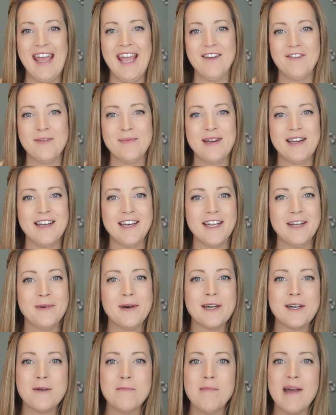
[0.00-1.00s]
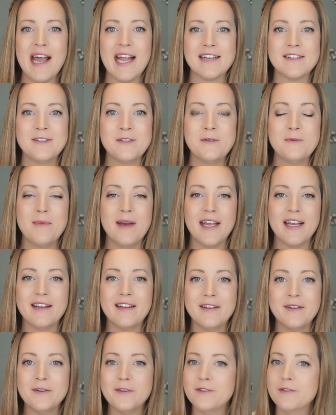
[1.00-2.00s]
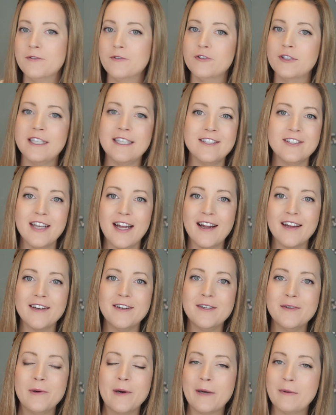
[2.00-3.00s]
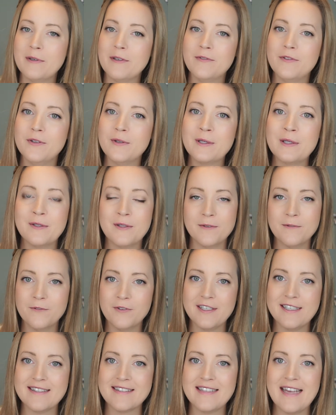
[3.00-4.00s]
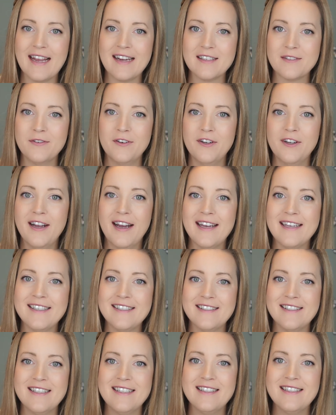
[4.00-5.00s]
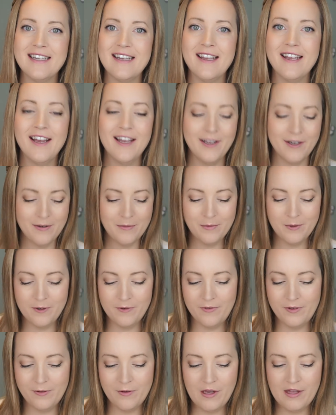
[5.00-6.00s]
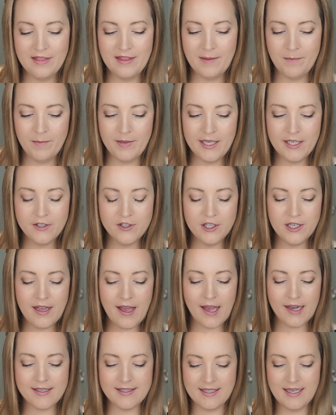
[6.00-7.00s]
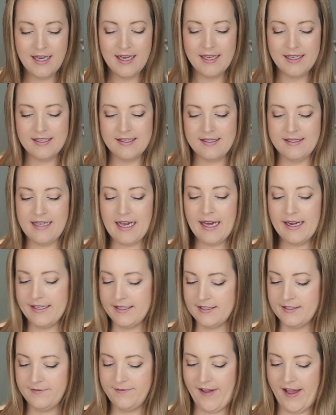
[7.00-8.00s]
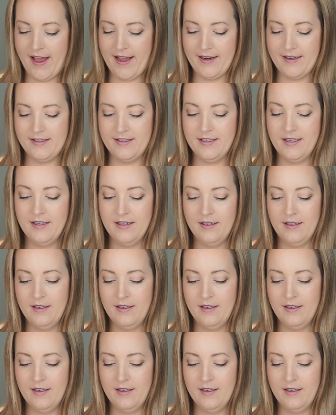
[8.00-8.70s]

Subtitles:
Hey everybody, welcome back to my gluten-free channel where I review gluten-free snacks for you guys. Today I am reviewing the PGX Satisfast